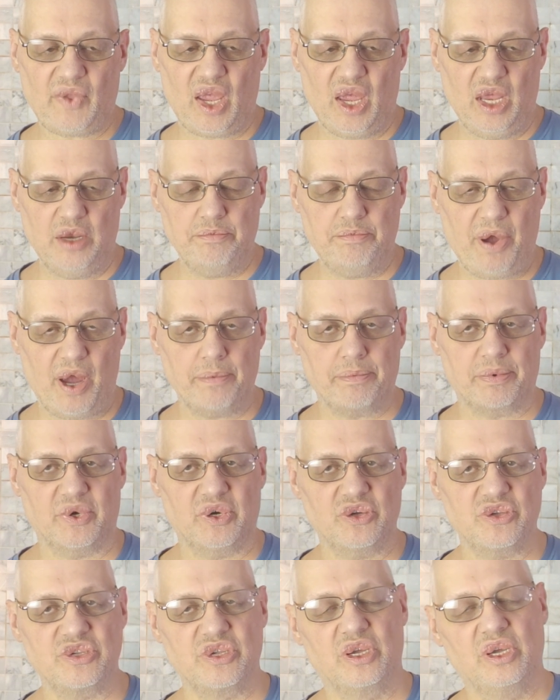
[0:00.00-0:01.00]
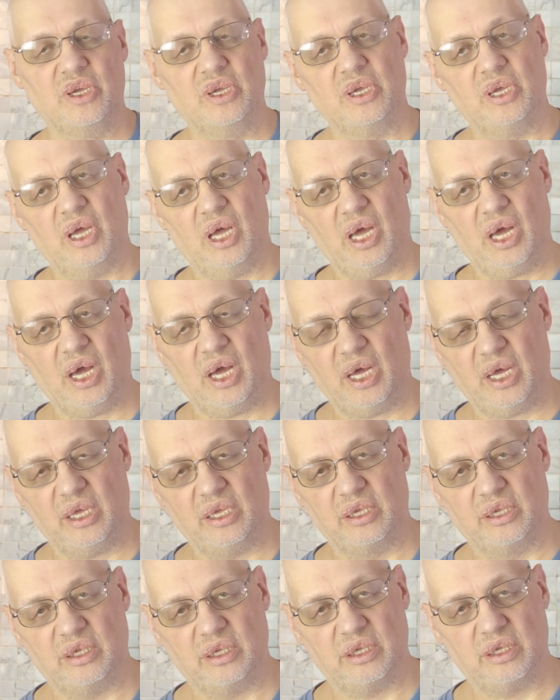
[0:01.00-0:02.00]
and peppers, our
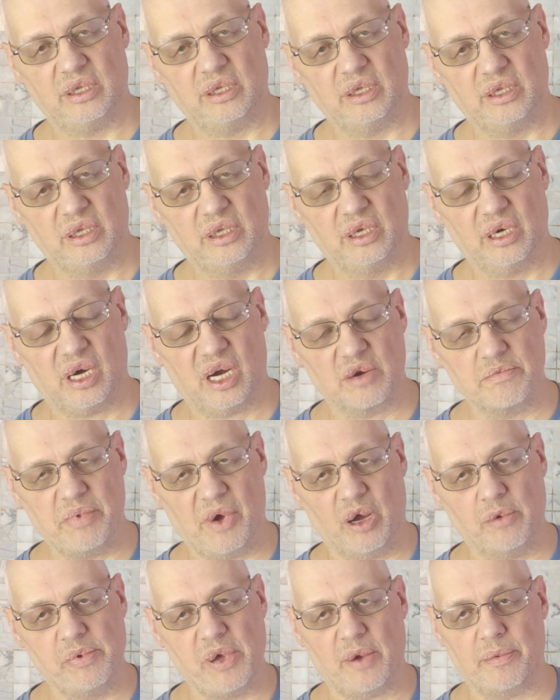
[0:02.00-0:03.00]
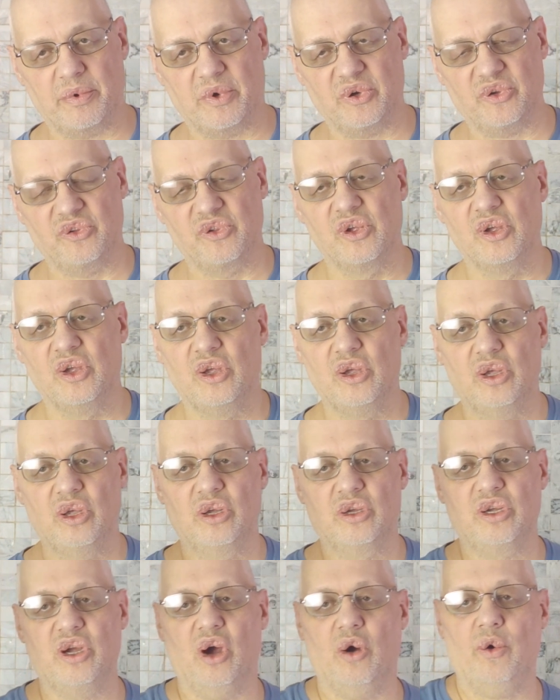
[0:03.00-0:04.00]
bell peppers,
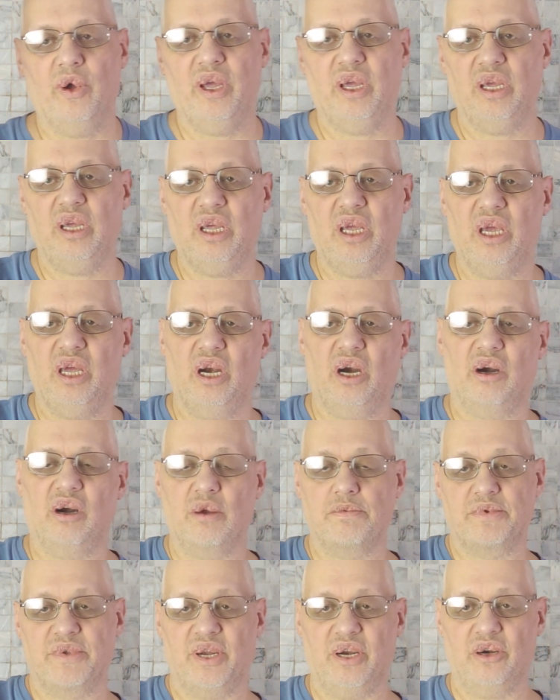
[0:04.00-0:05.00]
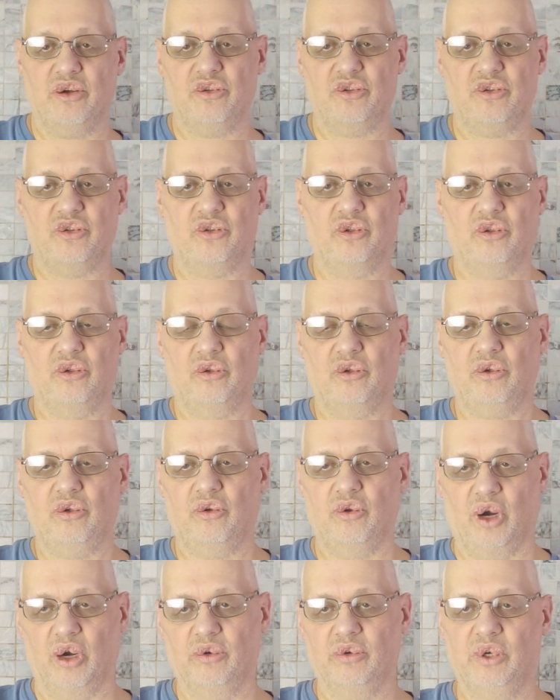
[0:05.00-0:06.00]
going in our upstairs
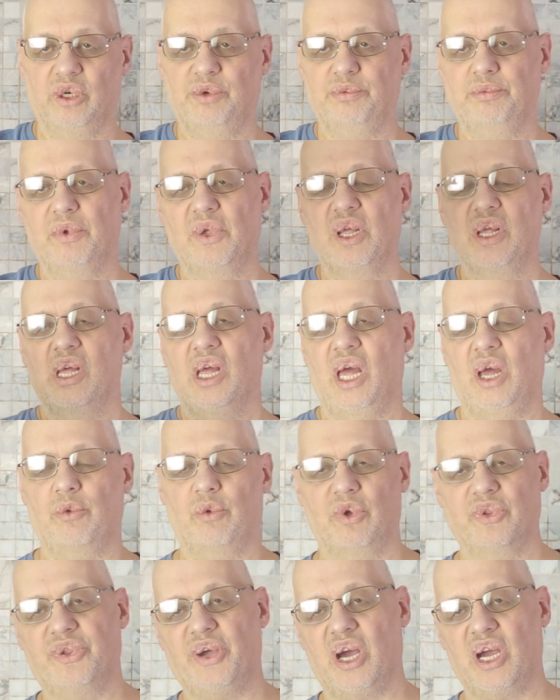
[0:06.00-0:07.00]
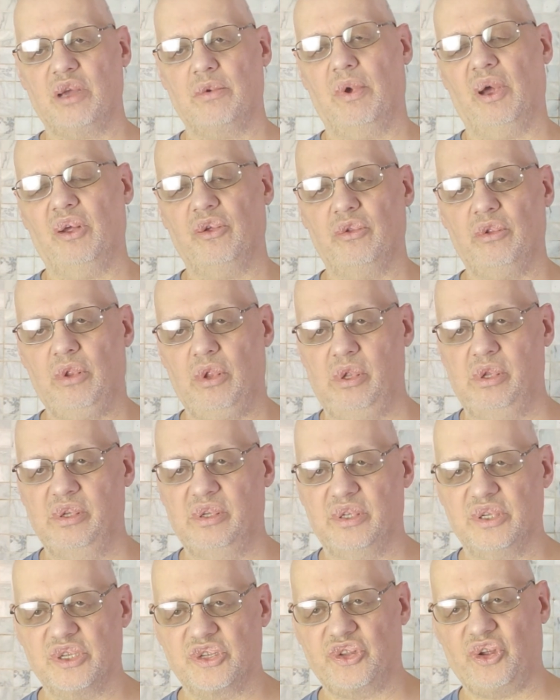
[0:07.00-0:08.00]
grow room. And we'll talk about
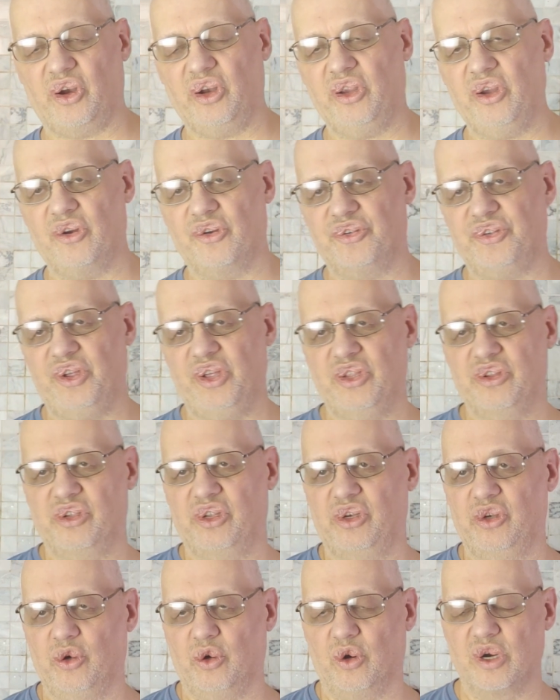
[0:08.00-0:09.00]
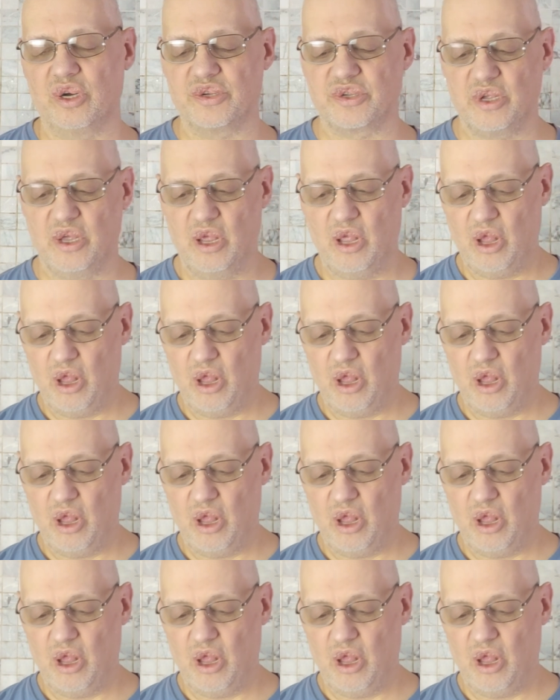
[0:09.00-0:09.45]
starting your seeds indoors